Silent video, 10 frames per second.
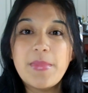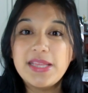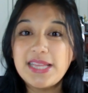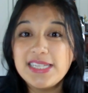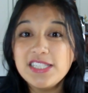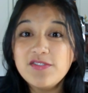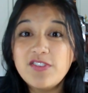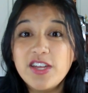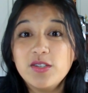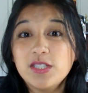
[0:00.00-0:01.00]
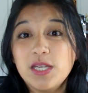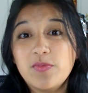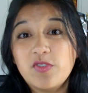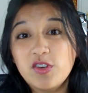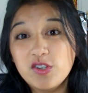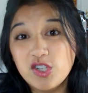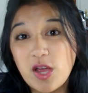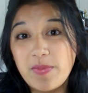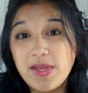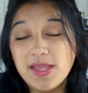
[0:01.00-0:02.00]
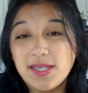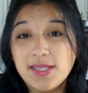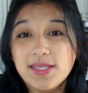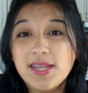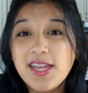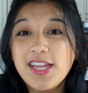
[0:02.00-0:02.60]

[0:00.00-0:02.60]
My last and final tip for your shopping list